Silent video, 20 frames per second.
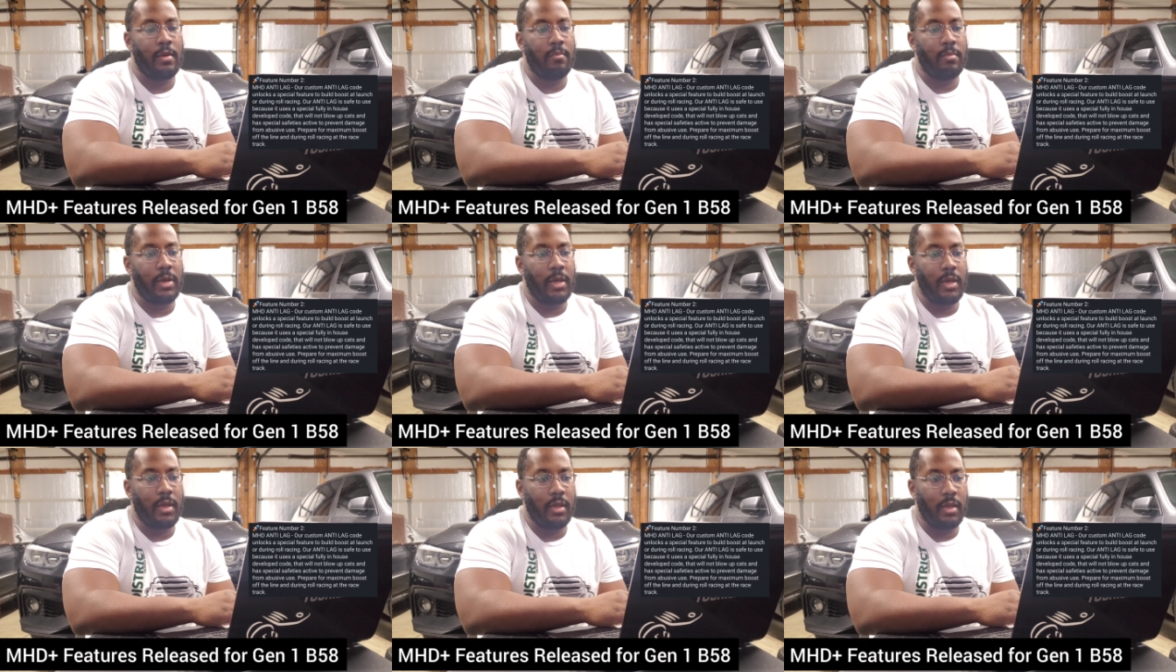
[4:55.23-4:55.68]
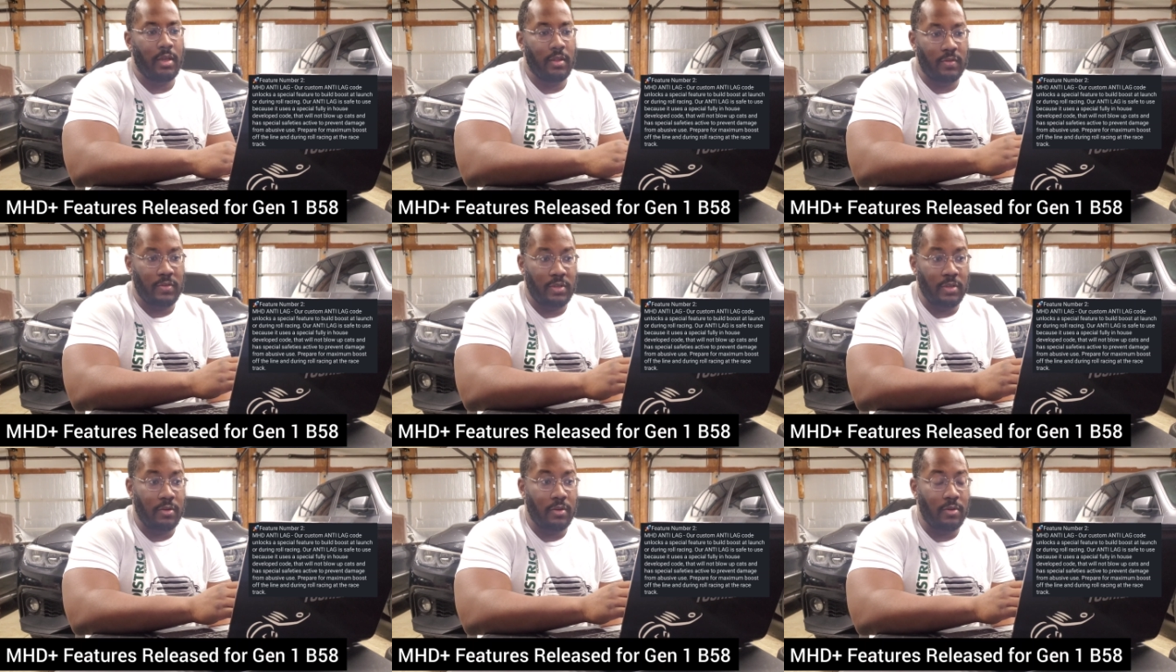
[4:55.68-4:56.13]
but
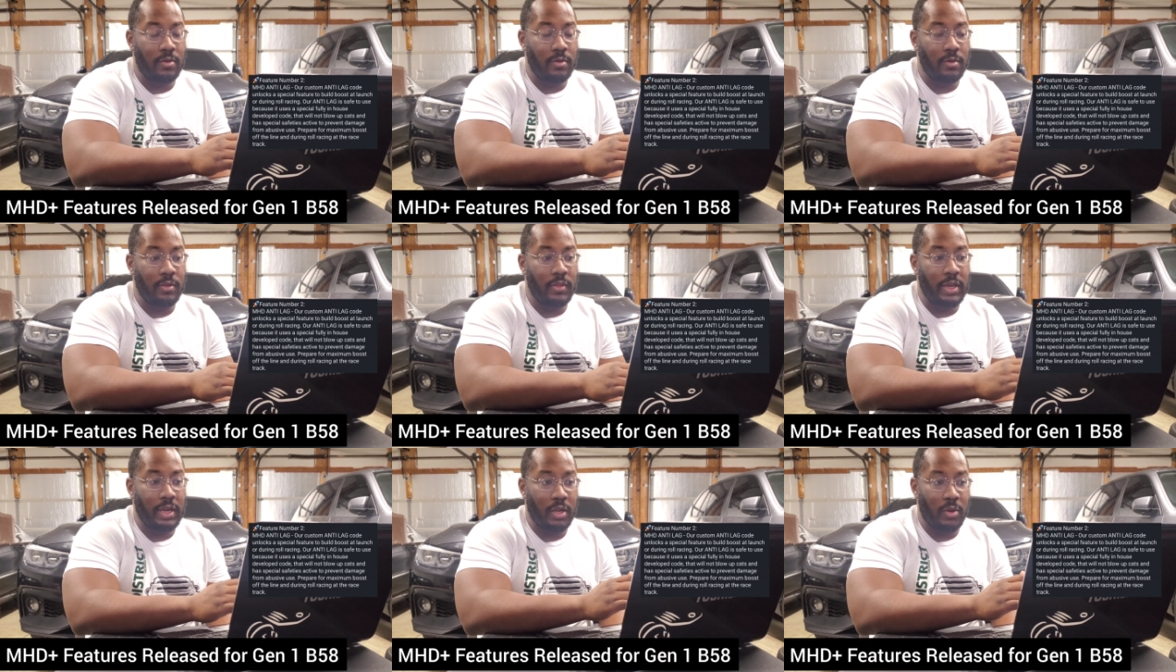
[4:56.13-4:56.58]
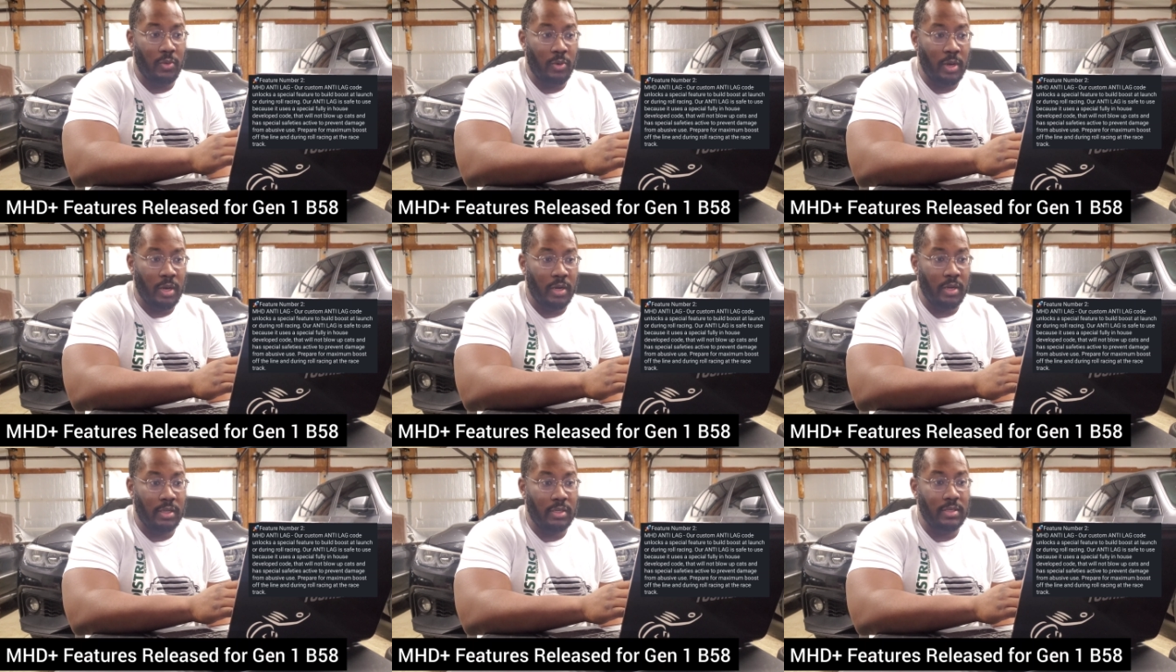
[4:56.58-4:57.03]
it's still cool that it
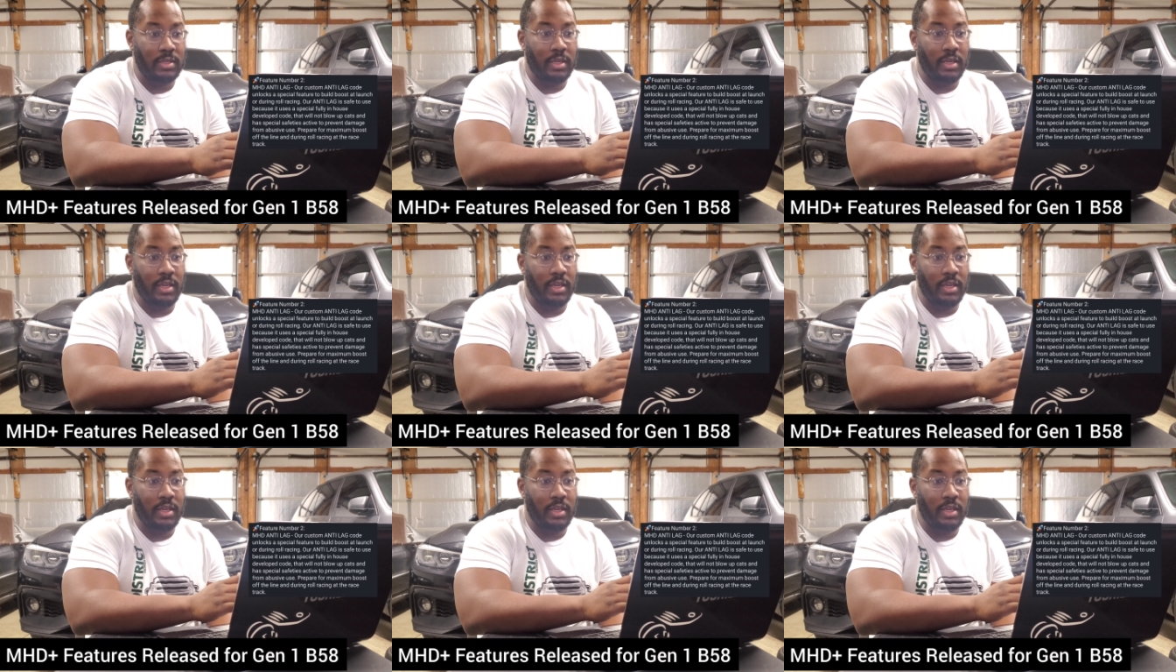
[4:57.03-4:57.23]
works.